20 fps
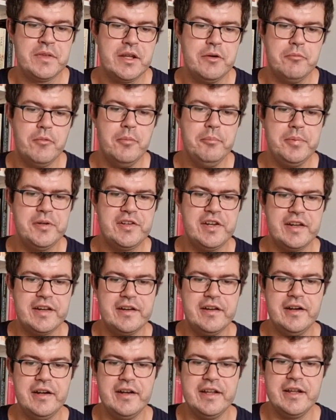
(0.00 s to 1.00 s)
One
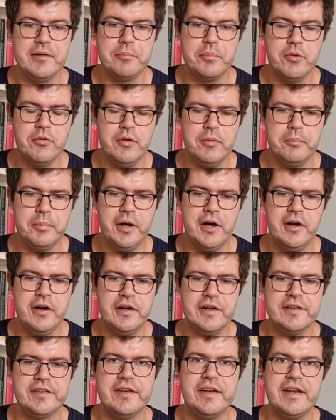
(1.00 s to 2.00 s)
particularly important
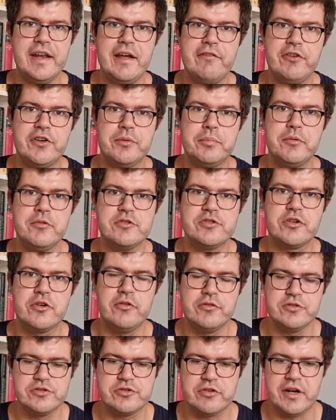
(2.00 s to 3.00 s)
part is the inevitable
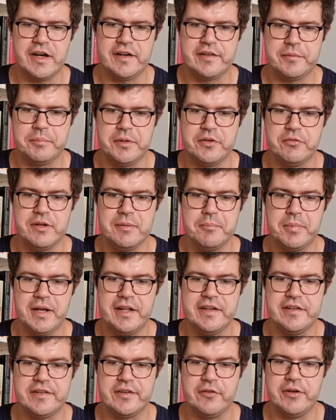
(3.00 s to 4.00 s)
contrast between
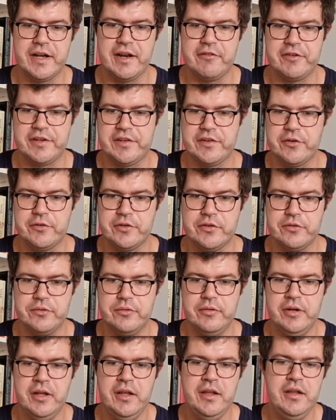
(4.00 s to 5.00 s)
Plato and Aristotle,
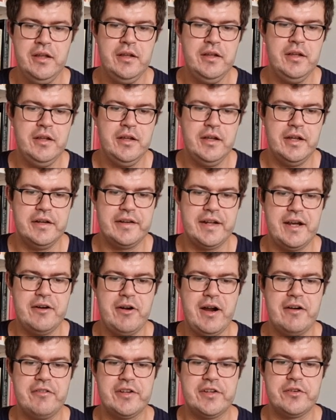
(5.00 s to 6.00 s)
and how
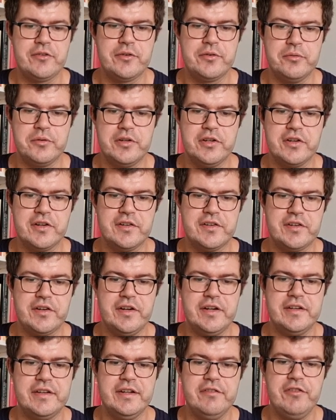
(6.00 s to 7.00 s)
Aristotle took a
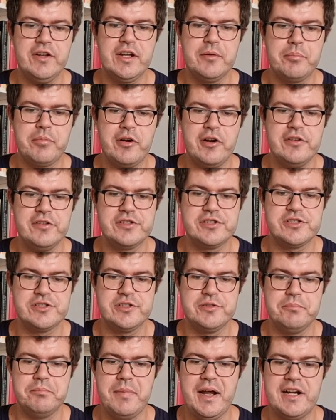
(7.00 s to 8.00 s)
scientific approach,
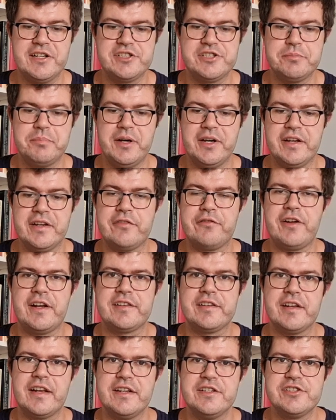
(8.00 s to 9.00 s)
matched by his
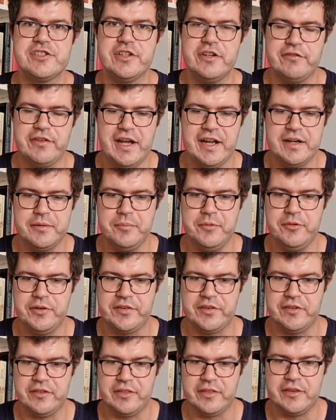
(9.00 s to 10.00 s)
fascination of animals
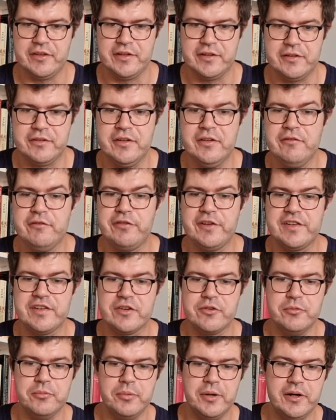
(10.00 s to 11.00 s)
and the
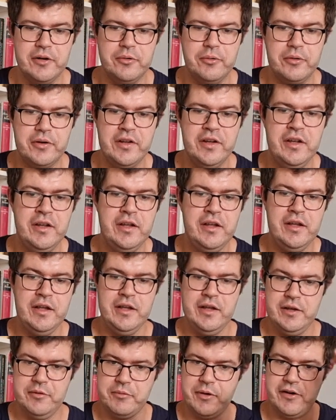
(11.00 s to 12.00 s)
physical world,
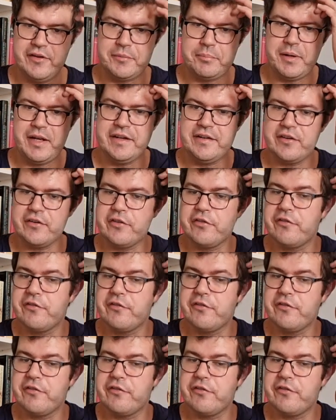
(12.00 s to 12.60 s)
whereas Plato's